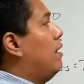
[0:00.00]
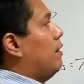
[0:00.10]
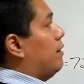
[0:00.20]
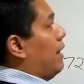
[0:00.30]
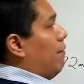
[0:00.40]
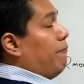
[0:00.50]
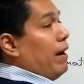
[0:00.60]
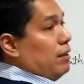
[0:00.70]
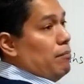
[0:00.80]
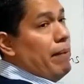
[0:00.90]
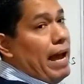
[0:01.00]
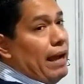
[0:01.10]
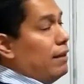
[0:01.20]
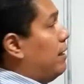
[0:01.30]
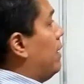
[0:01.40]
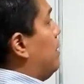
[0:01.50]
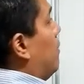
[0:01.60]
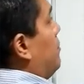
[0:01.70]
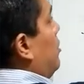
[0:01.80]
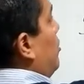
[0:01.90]
they find the bank that
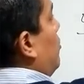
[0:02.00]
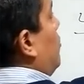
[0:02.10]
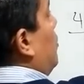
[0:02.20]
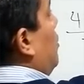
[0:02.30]
gives you